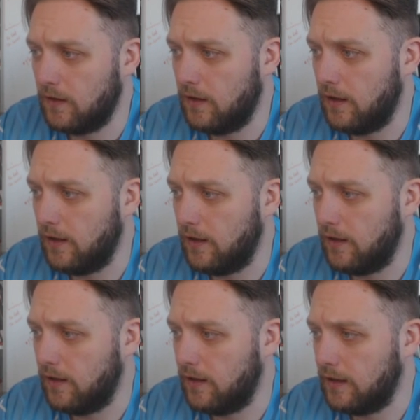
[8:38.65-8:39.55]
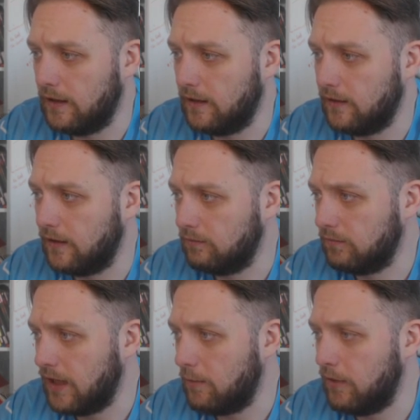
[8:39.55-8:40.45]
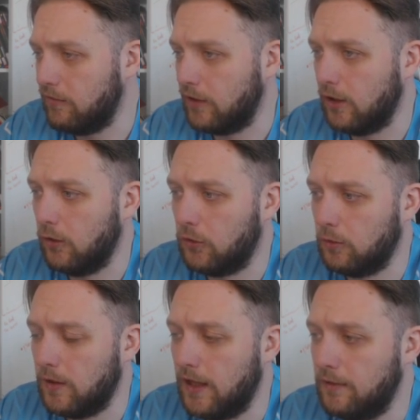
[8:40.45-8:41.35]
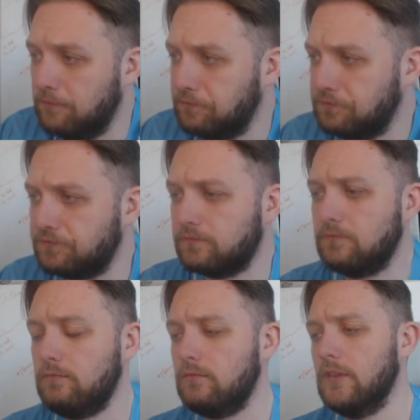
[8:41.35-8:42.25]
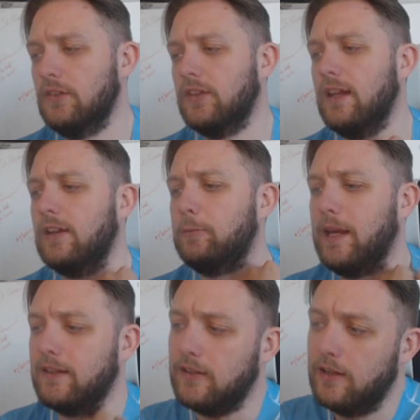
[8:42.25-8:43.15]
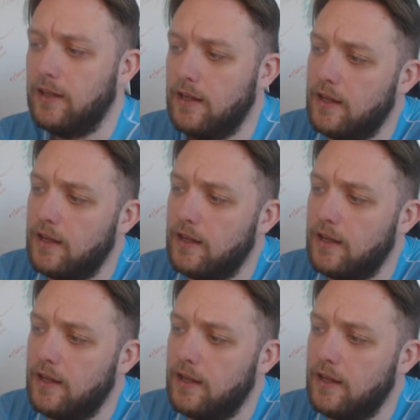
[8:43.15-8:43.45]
and get a bit of a close up there. So that's better.